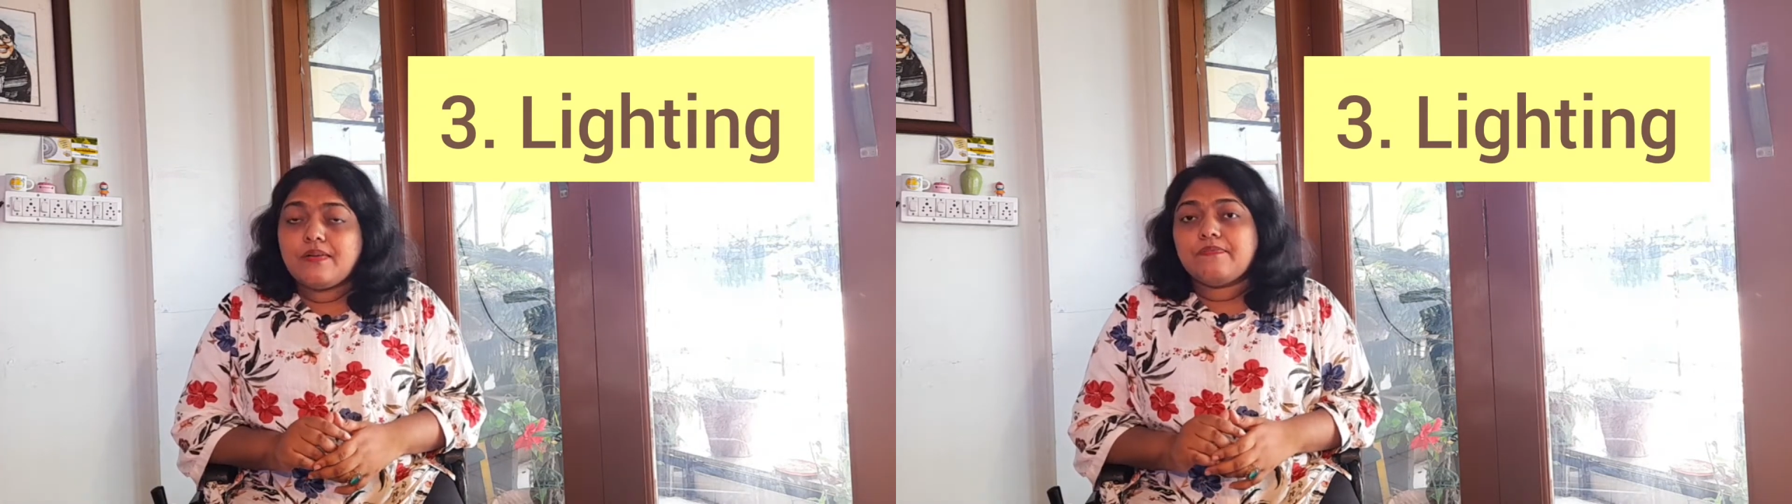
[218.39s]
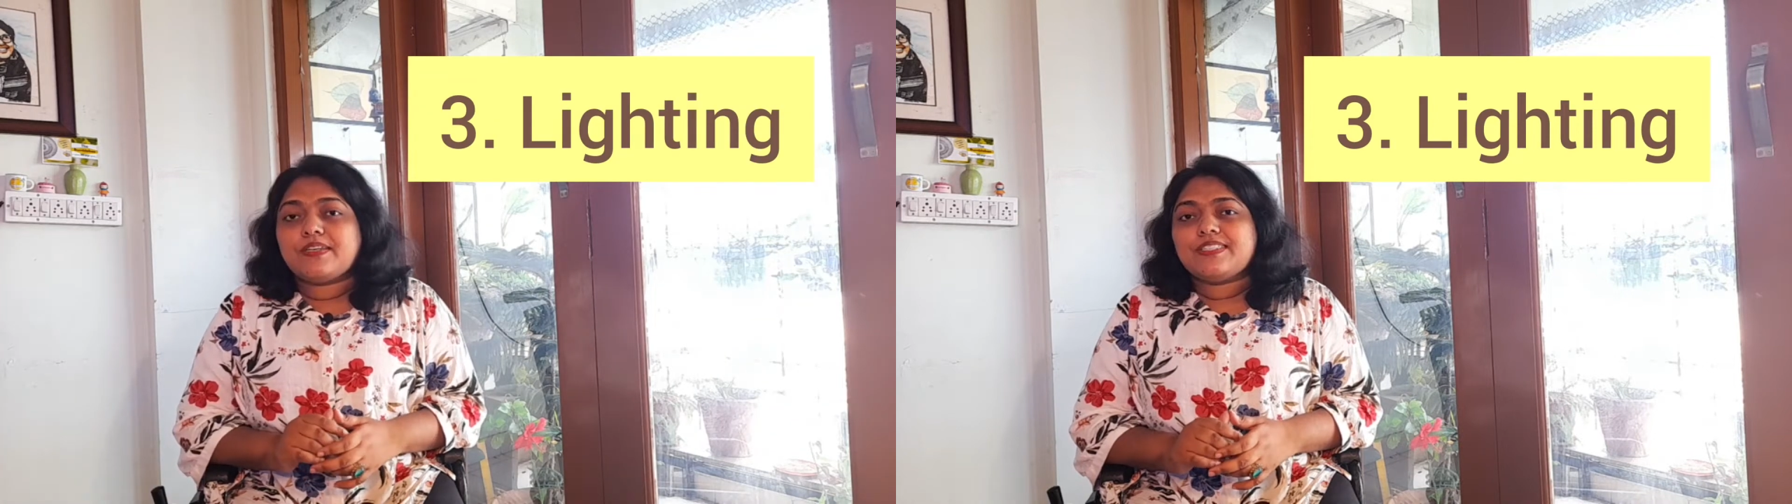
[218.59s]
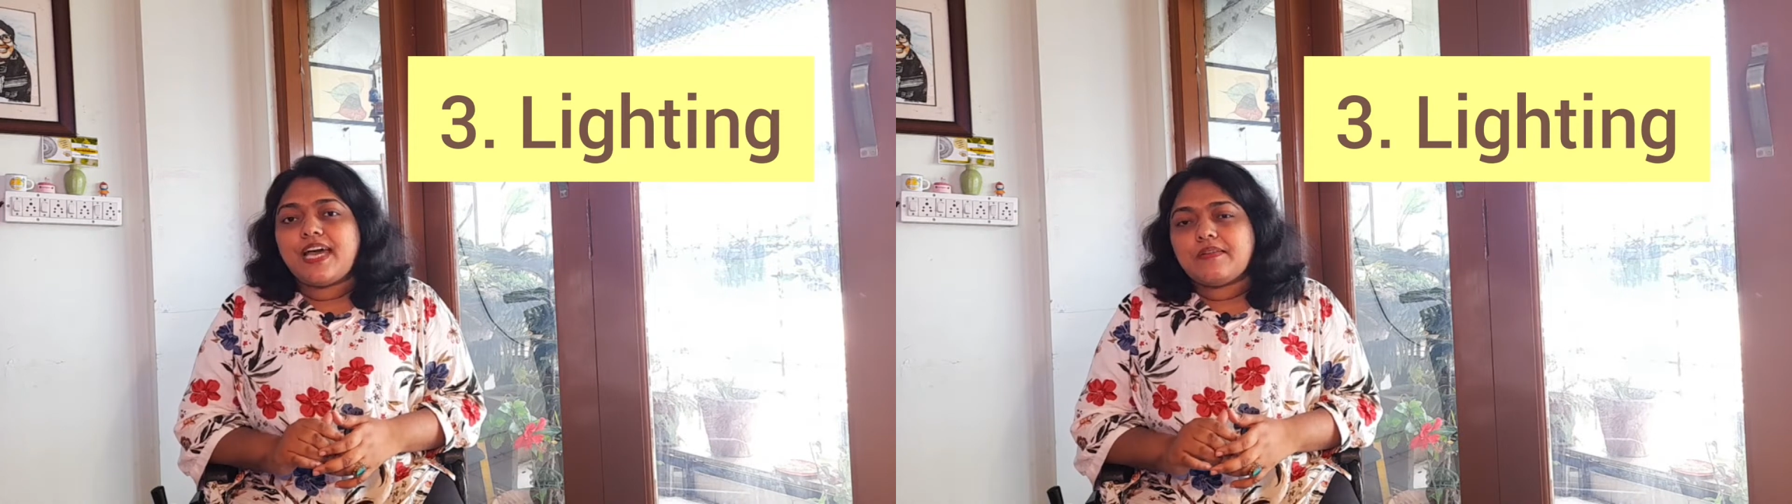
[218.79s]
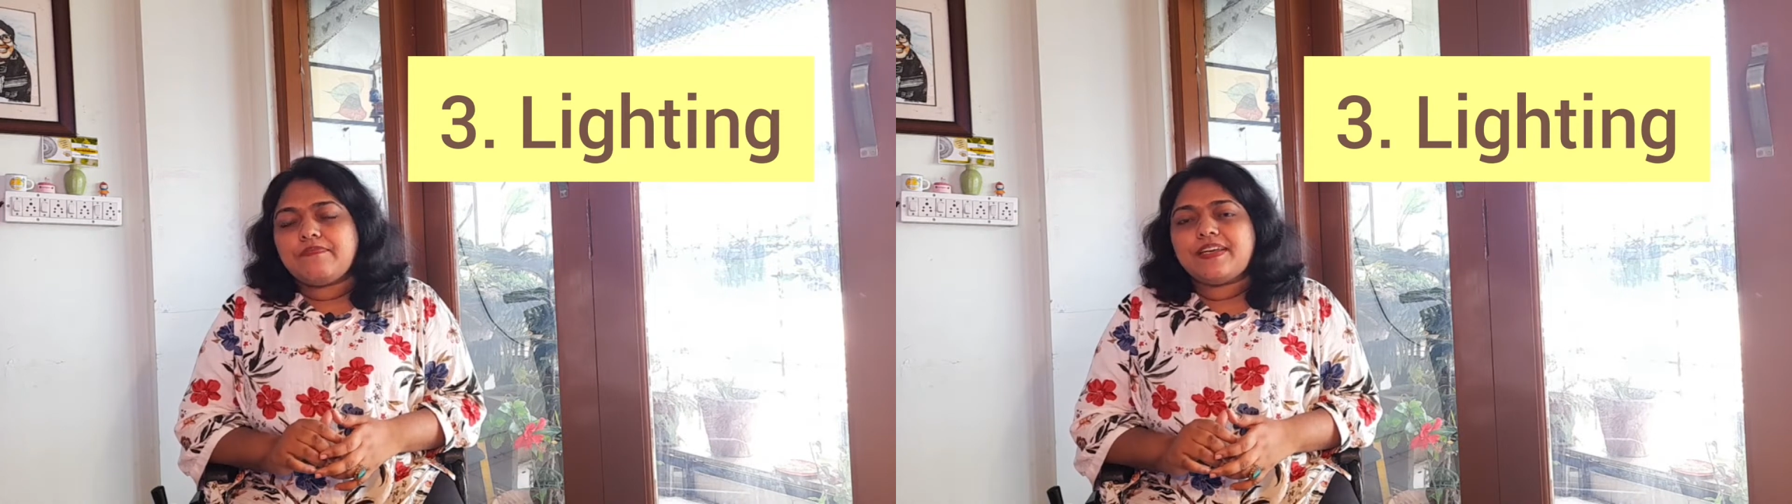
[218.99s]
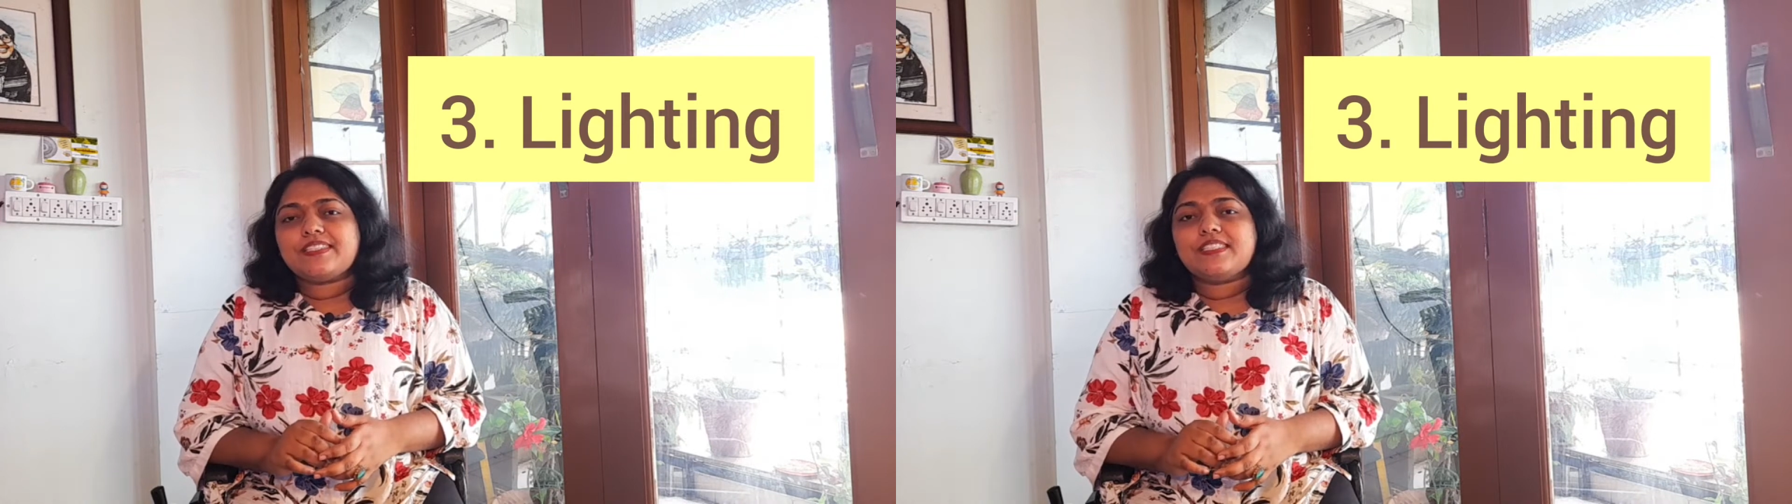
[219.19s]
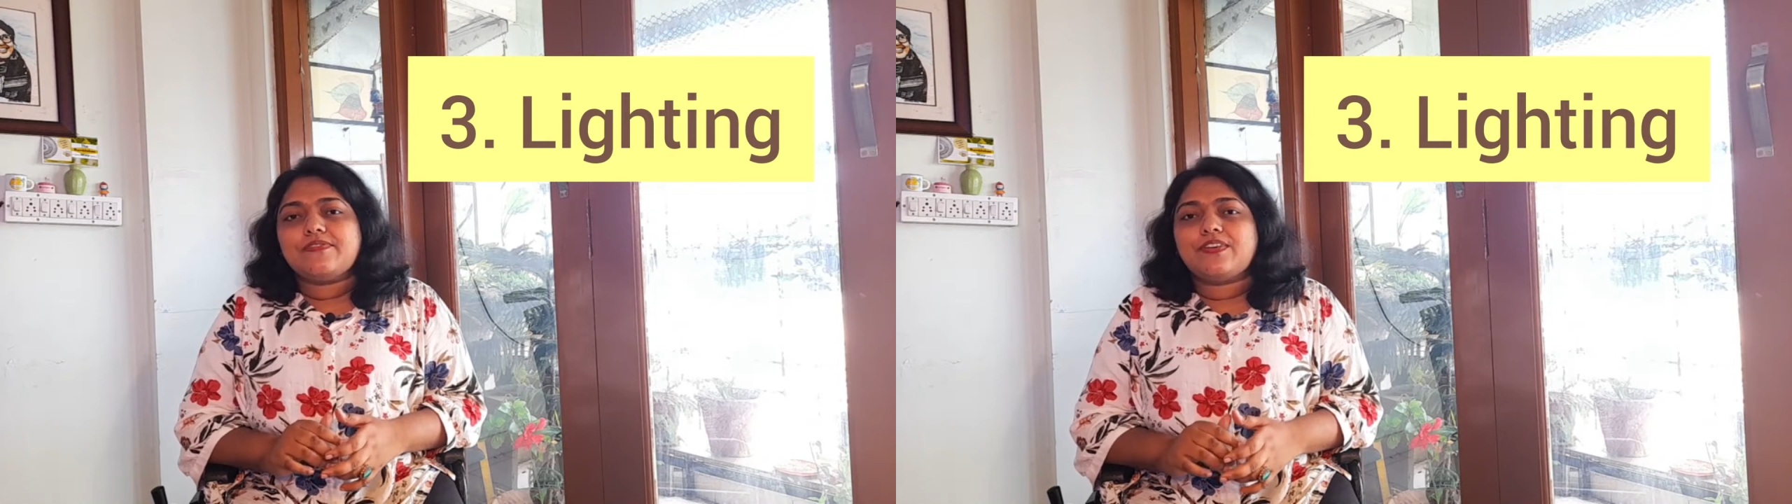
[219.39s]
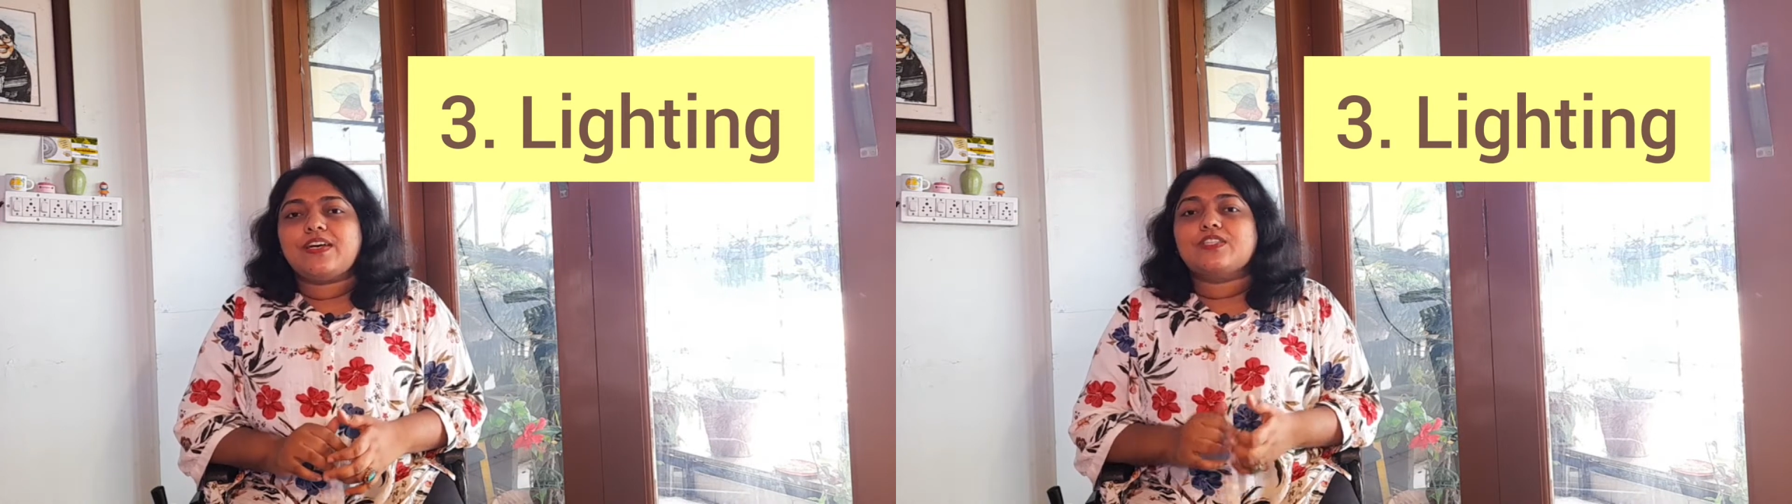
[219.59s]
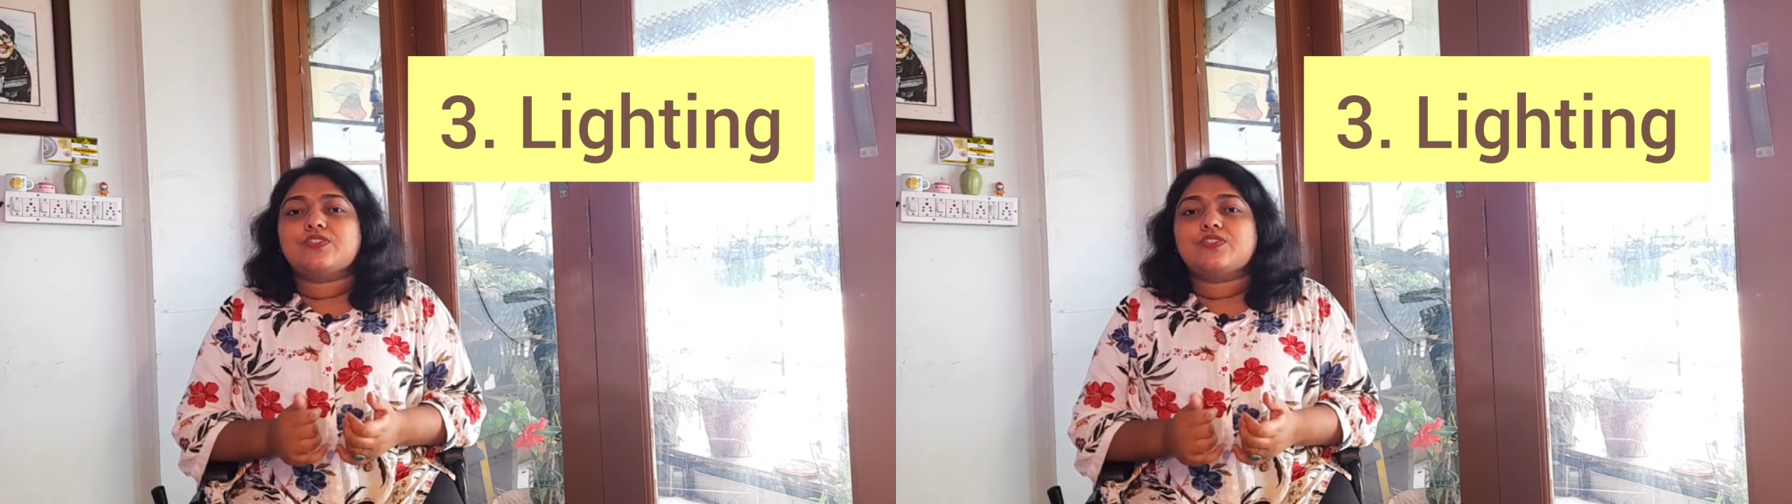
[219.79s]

because that makes it difficult